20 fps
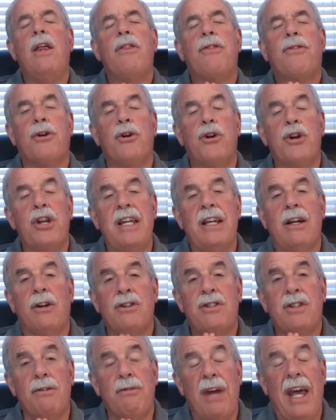30
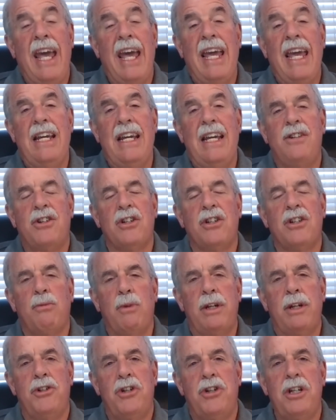years of age is
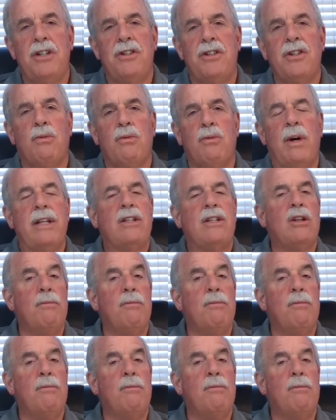when Jesus went